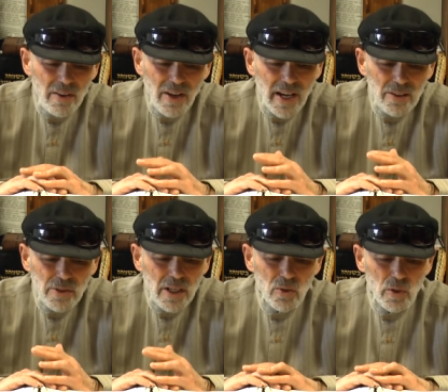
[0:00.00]
Now, I
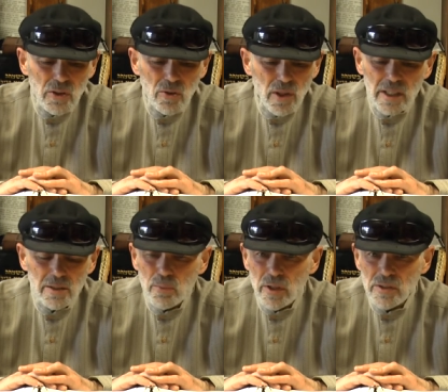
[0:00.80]
don't care whether you
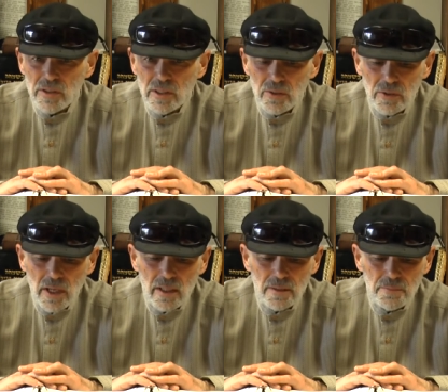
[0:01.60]
like the president or
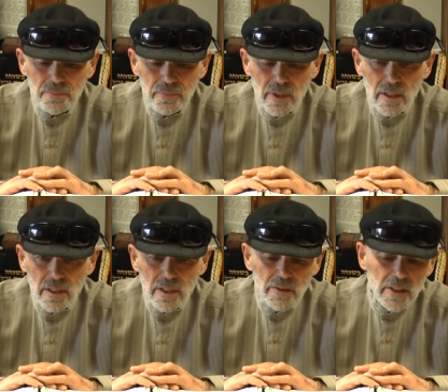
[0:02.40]
not.
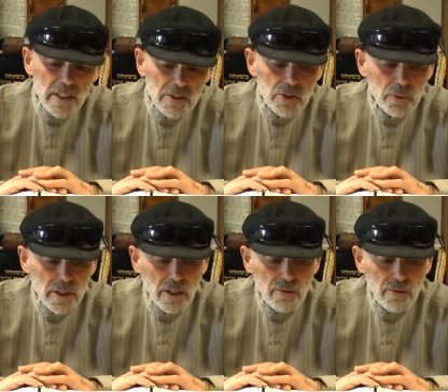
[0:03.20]
The history